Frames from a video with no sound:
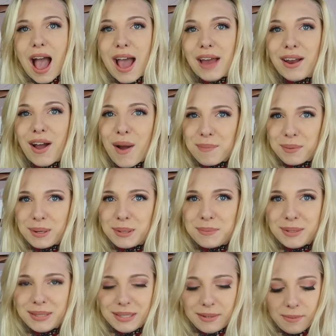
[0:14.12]
and I'm gonna
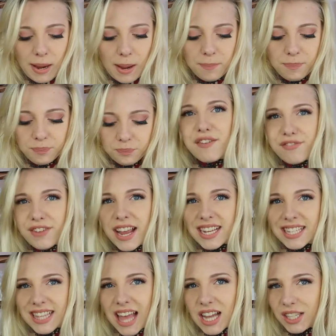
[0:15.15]
be doing
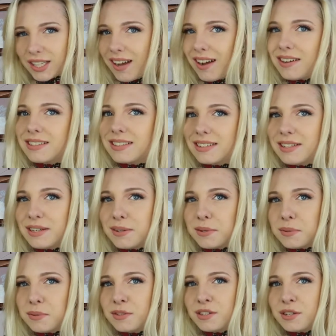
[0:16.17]
things that girls
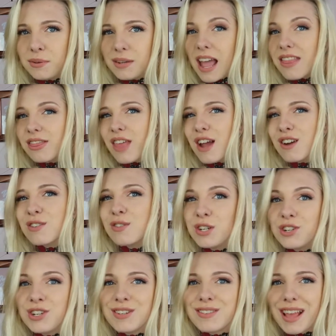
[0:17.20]
do to get their
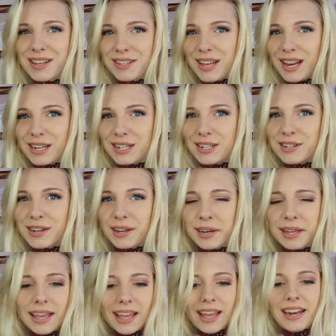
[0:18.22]
crush's
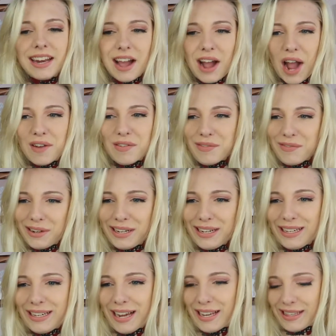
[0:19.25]
attention. Now, I haven't
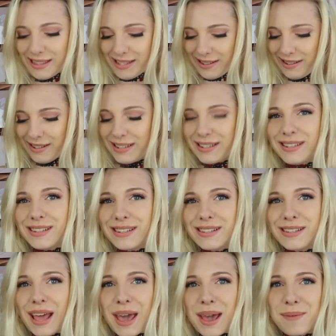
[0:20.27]
really done
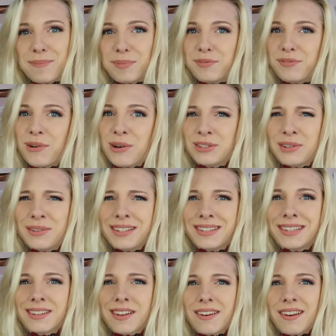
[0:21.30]
this before, so
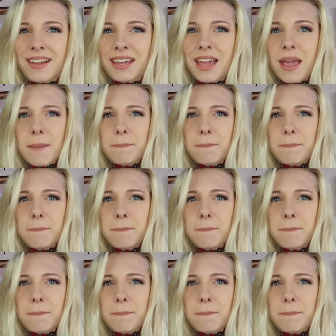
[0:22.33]
this is kind of like